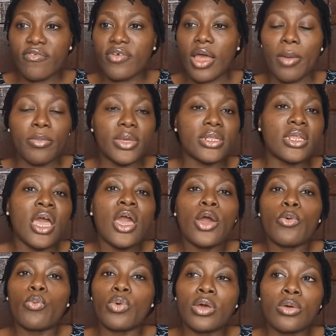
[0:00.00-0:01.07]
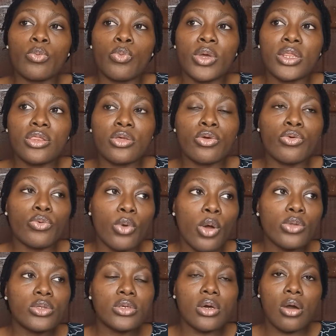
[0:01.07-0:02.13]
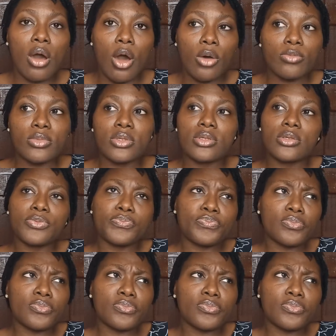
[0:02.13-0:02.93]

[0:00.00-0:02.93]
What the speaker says: I mean, with growth comes